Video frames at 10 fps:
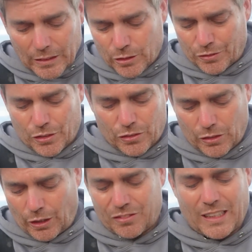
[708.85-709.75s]
So
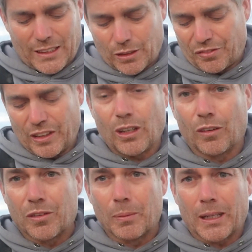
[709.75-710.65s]
I've taken the fillet
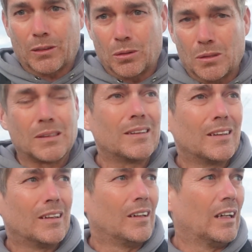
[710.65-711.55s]
off the mackerel,
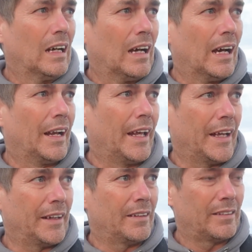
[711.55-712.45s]
and then